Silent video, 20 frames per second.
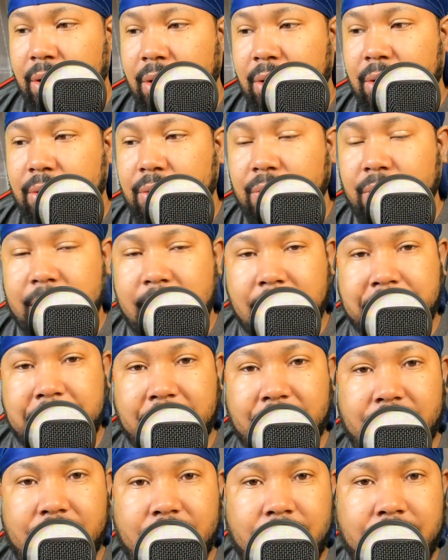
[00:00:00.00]
do not
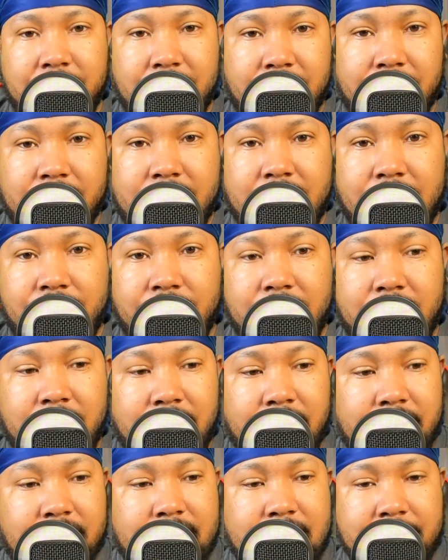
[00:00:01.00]
pick your beard out with
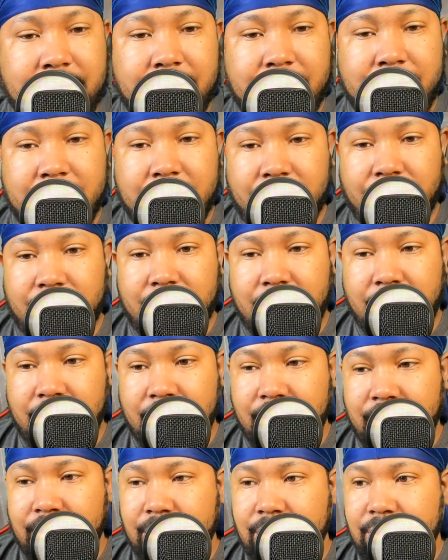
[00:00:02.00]
any type of metal
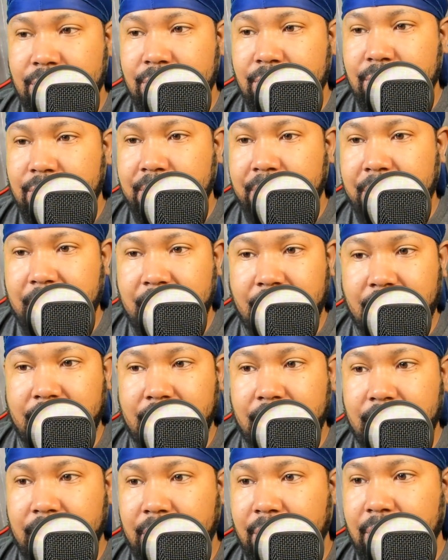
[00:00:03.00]
comb, pick,
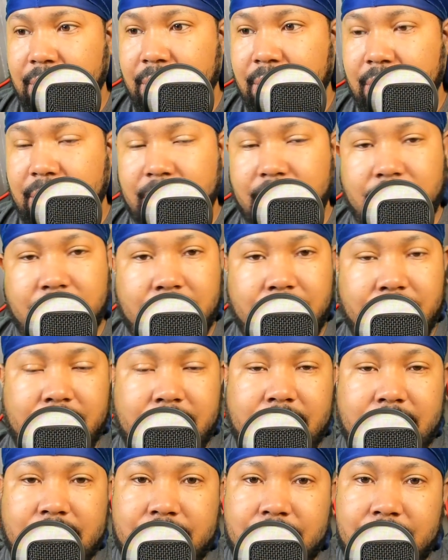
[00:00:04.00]
whatever the
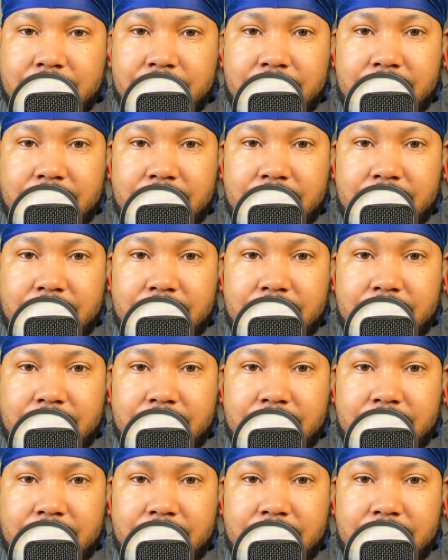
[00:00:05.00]
case may be.